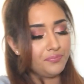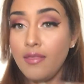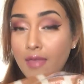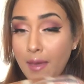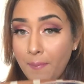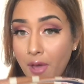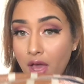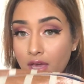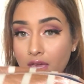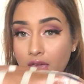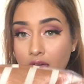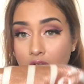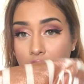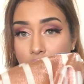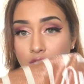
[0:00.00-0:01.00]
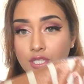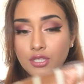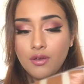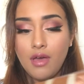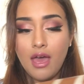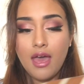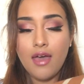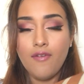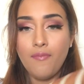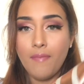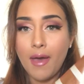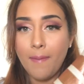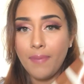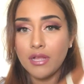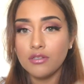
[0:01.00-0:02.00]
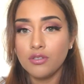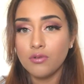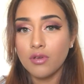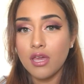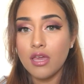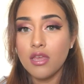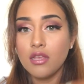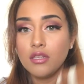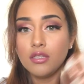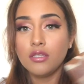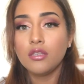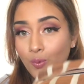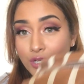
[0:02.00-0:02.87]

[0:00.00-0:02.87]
In that pocket, I also have my pencil case,